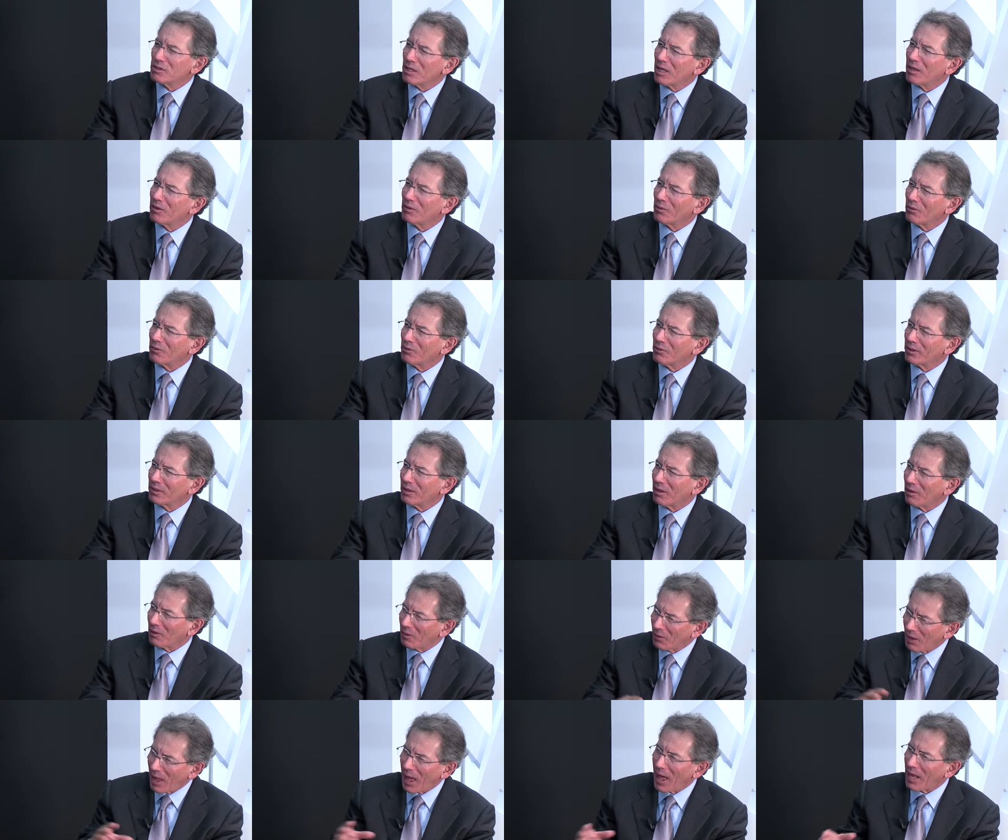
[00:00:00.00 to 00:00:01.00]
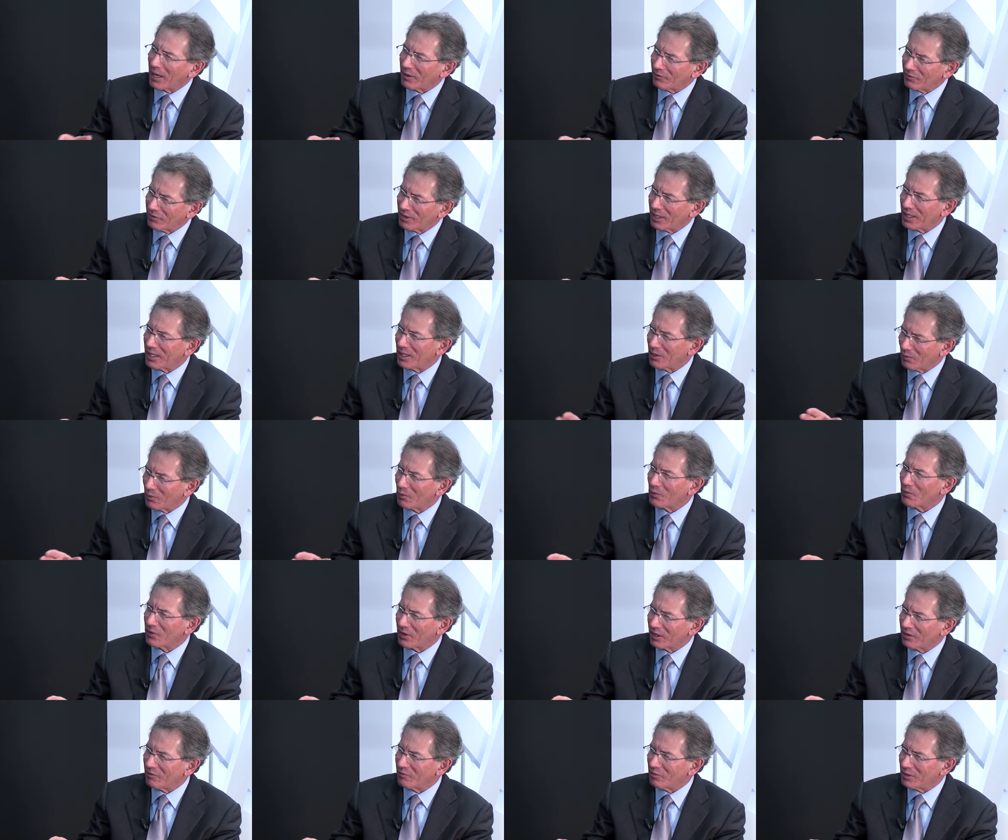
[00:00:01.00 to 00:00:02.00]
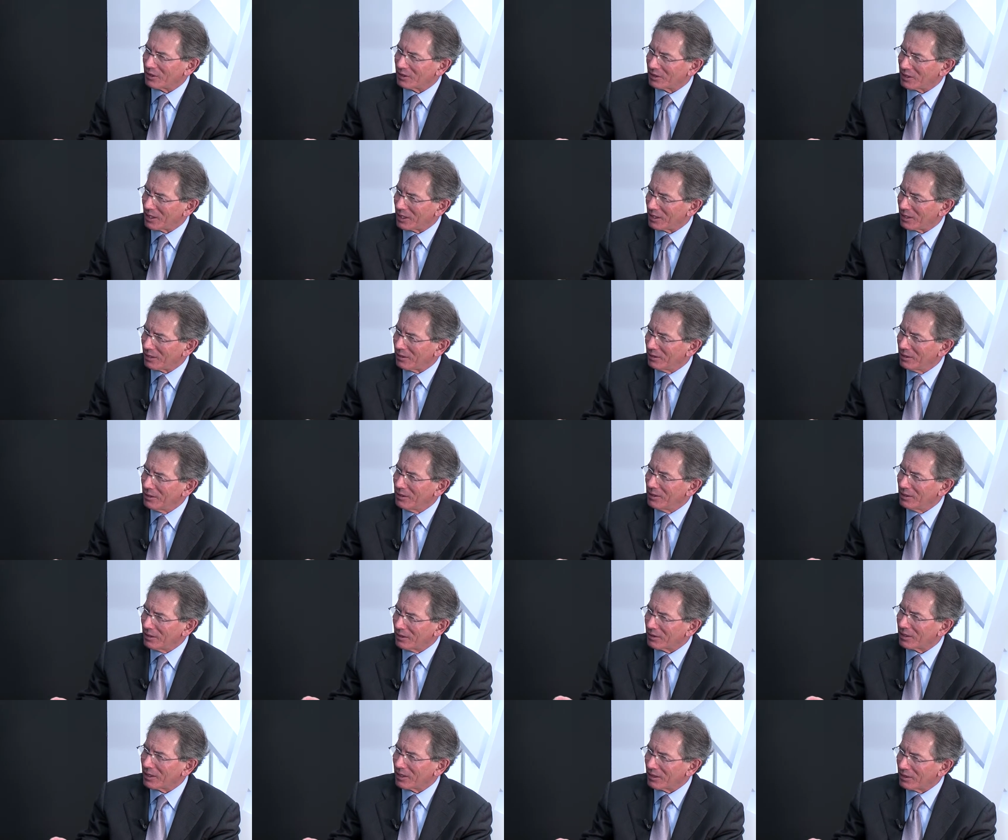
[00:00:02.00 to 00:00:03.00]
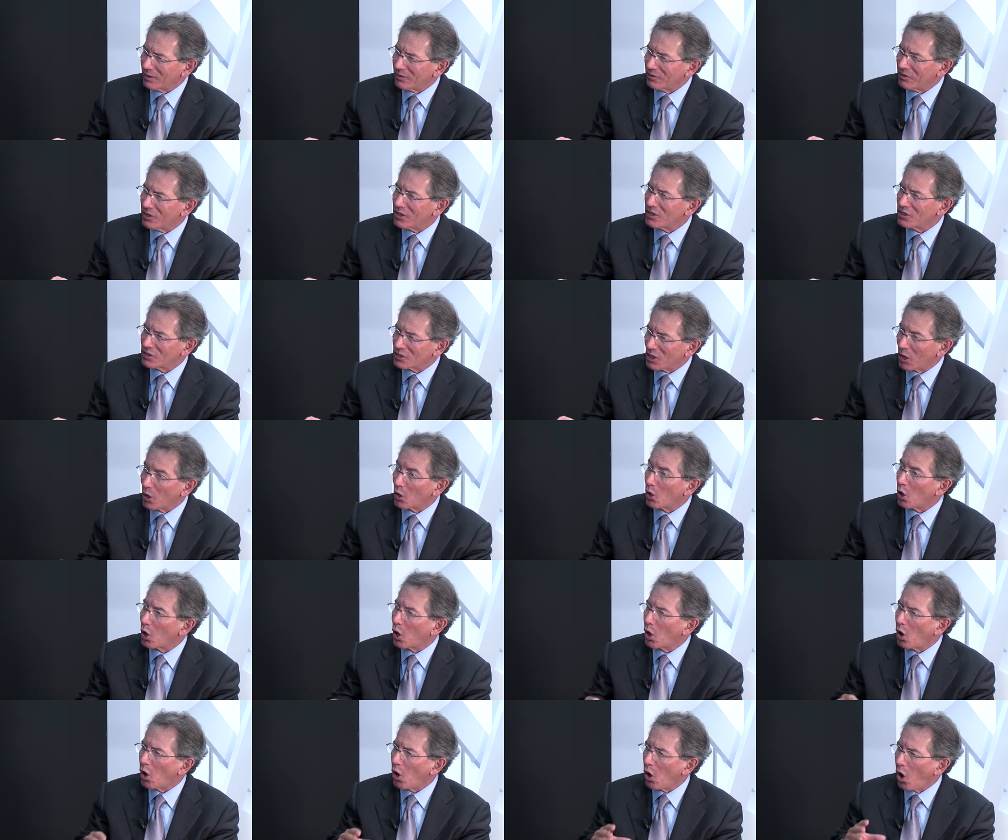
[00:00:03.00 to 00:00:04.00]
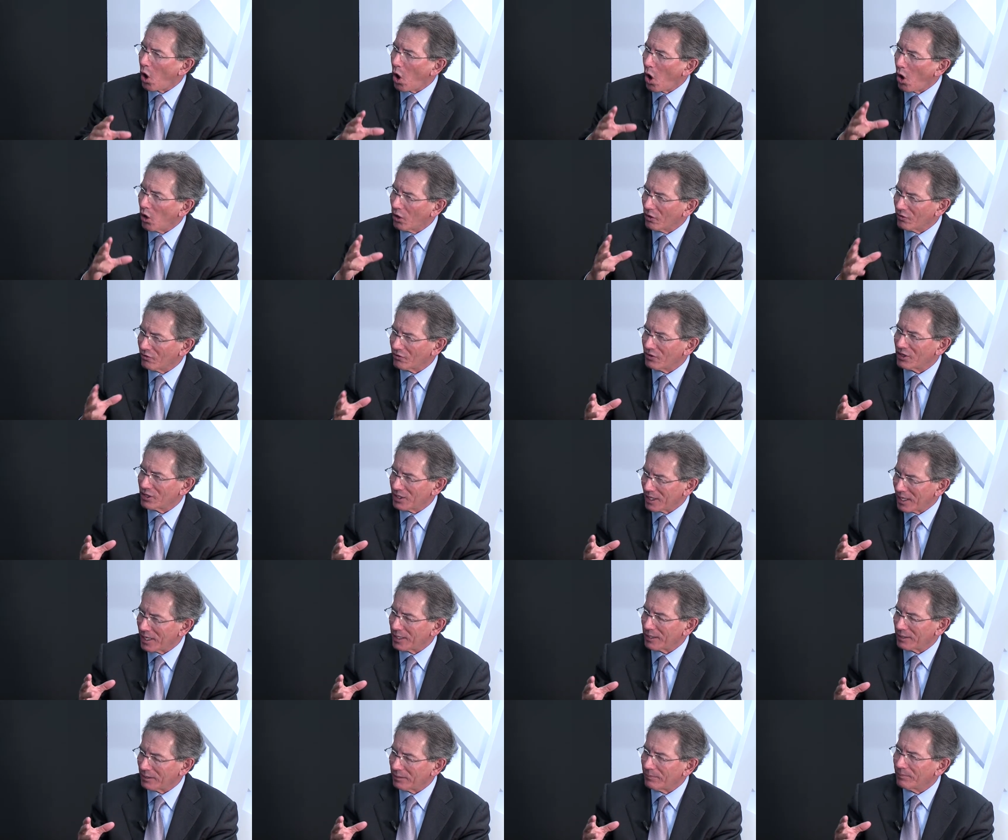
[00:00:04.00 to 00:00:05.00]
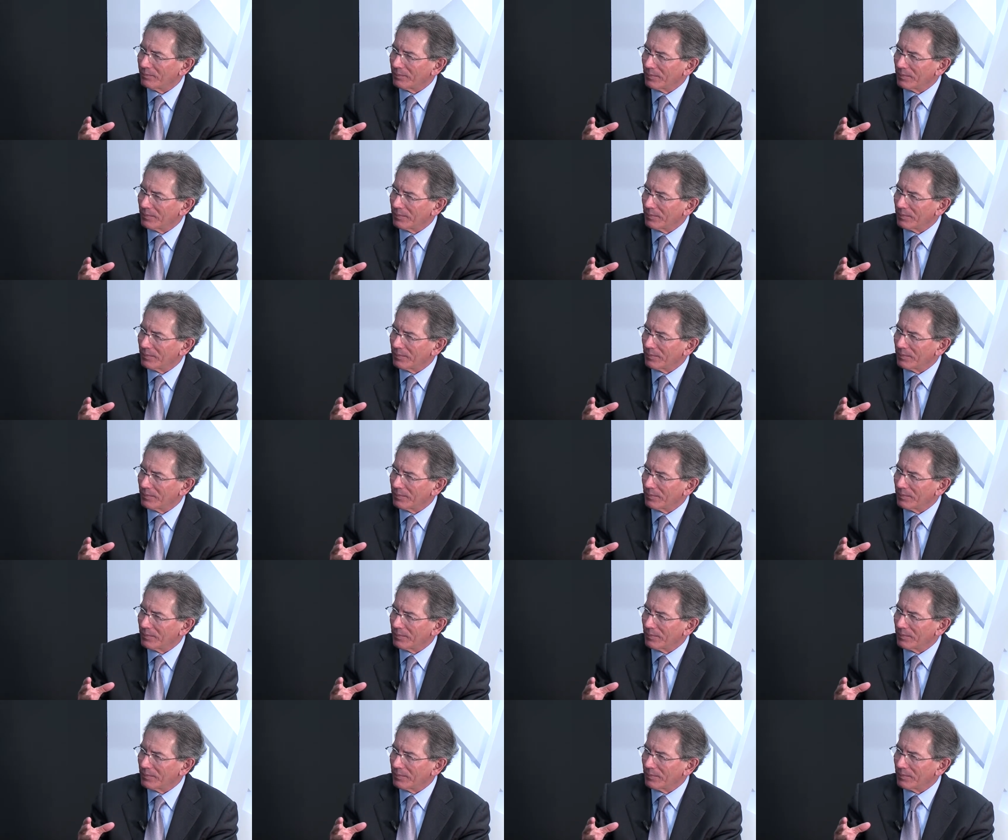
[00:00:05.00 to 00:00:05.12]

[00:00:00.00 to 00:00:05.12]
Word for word: only a lot of data when we think of big data, okay, these are all of the data,